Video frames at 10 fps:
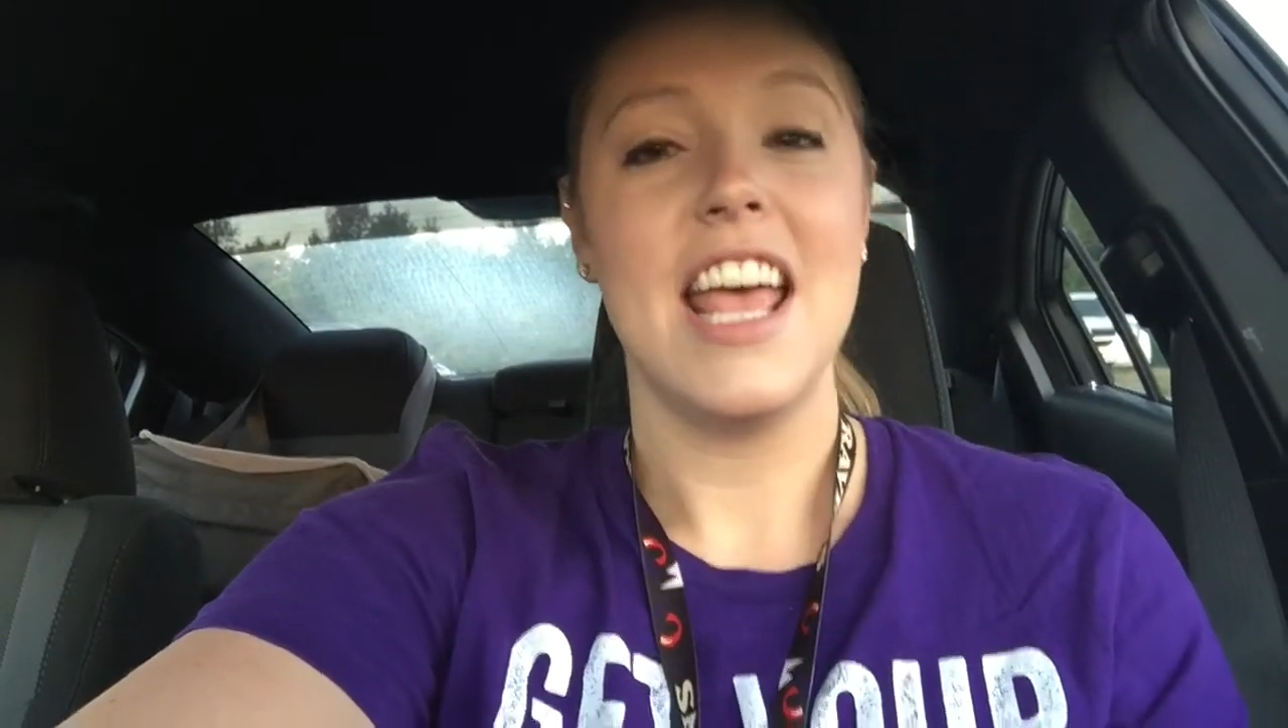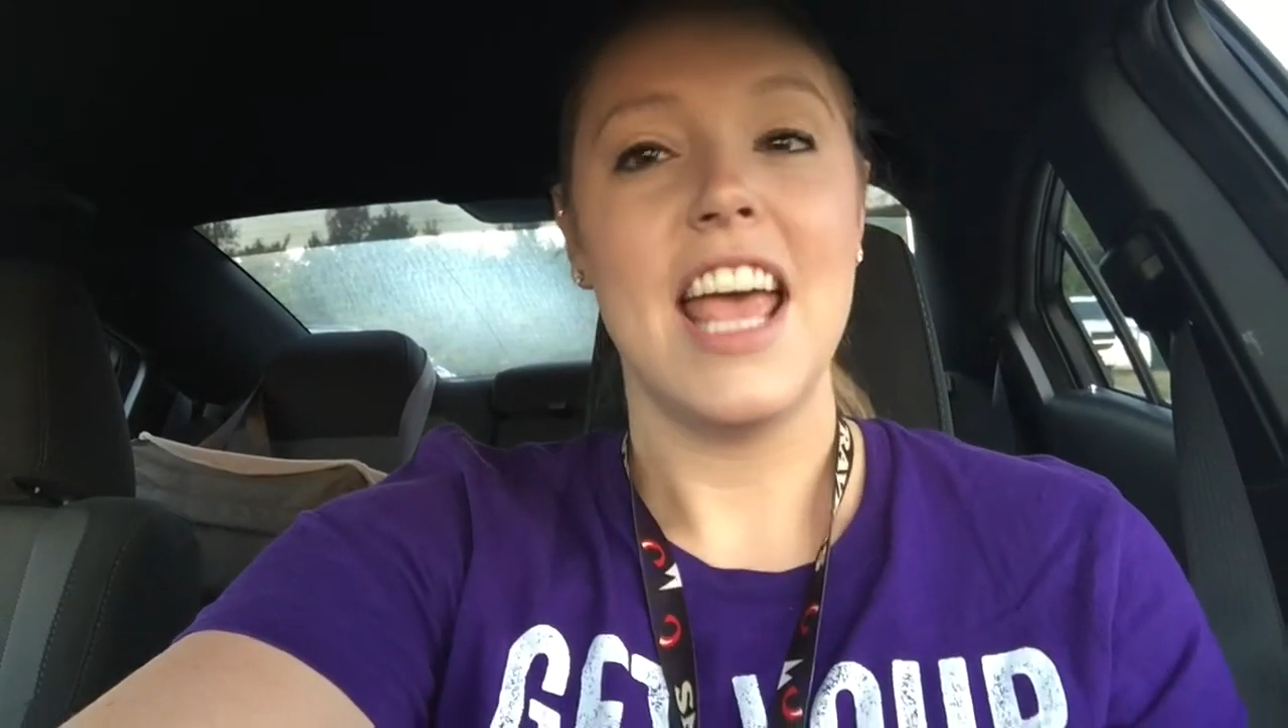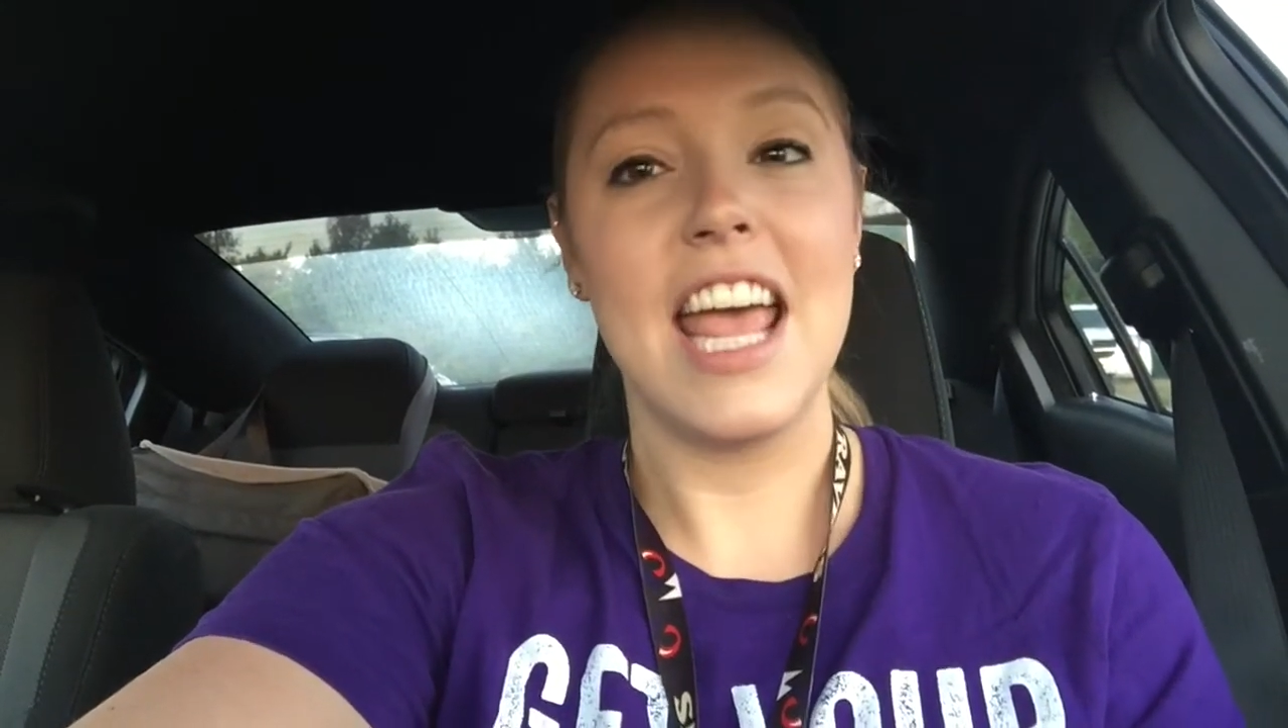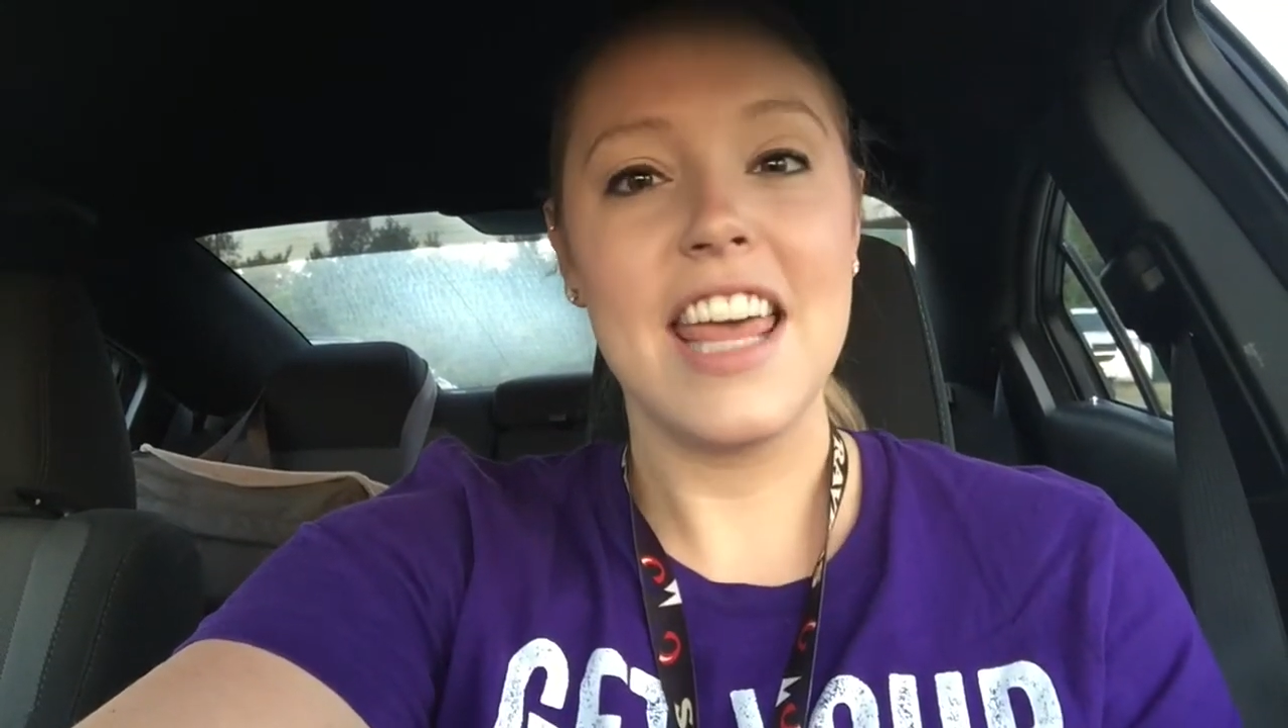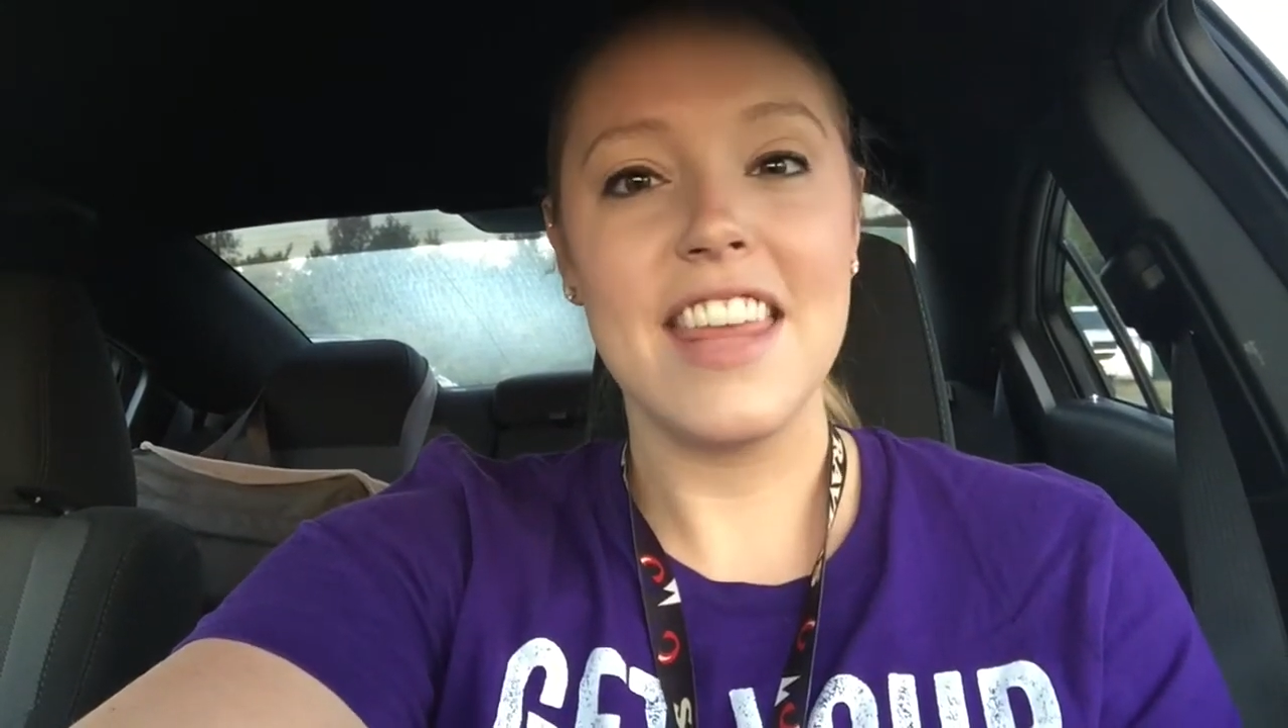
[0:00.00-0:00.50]

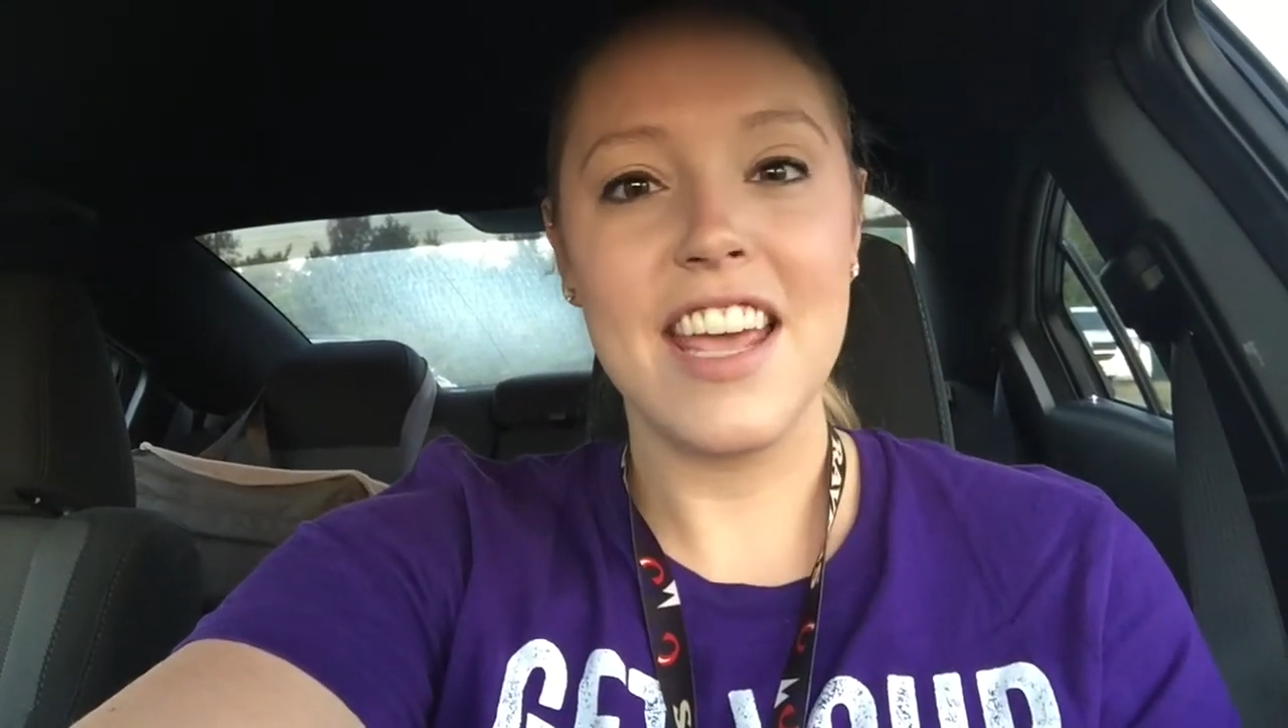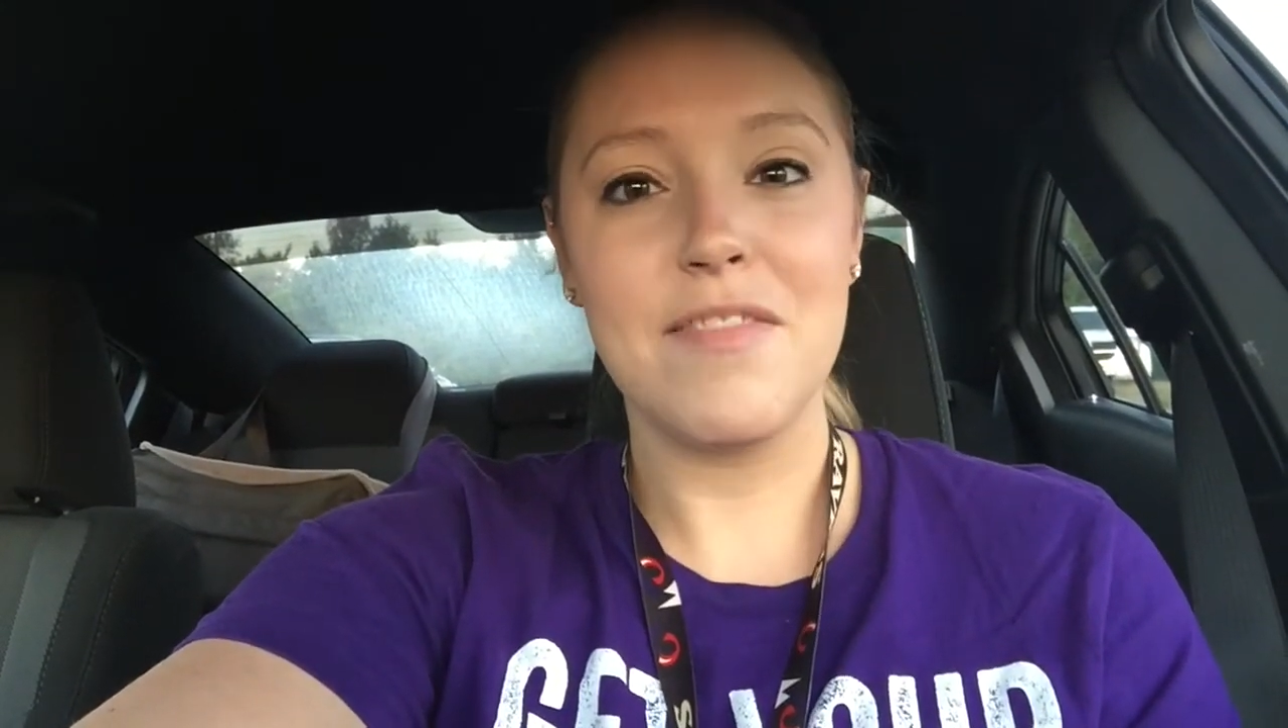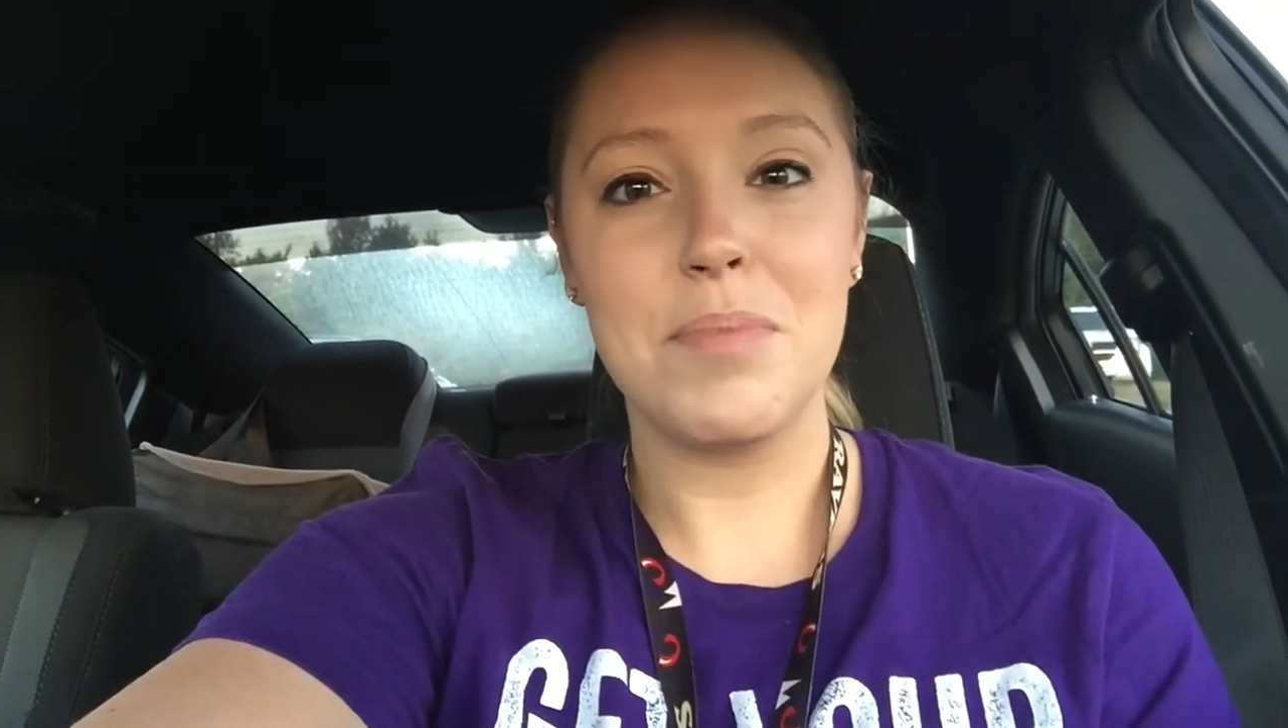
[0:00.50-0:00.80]
hey, they have